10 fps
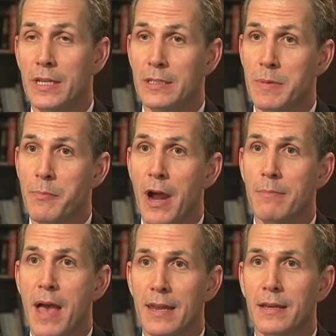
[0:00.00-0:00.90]
need to be
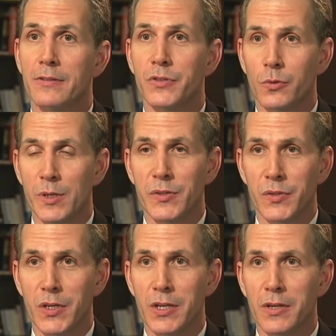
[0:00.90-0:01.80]
pragmatic until we
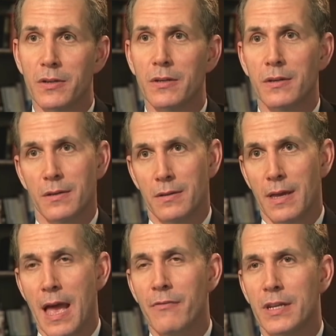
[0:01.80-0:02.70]
see
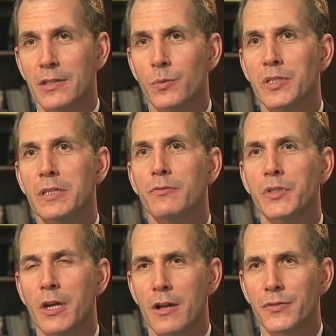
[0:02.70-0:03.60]
evidence, we see
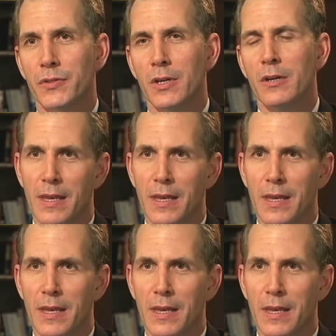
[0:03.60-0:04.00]
results.